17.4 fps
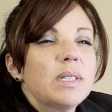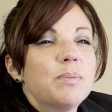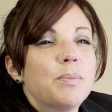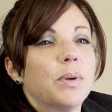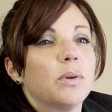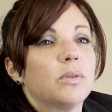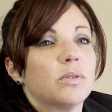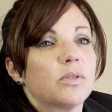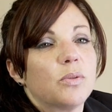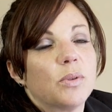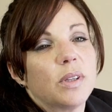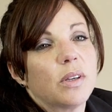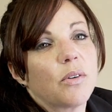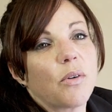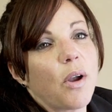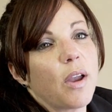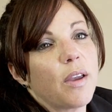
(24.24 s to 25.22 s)
was built with
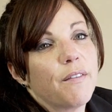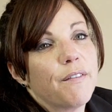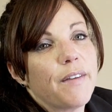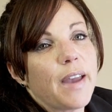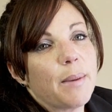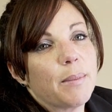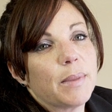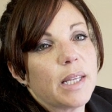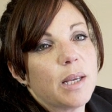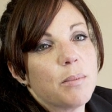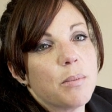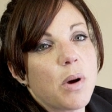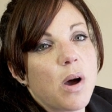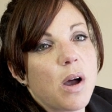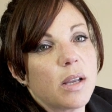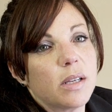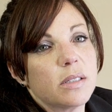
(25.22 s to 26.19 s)
the growing family in
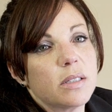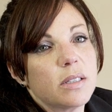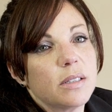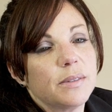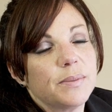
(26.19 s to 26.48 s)
mind.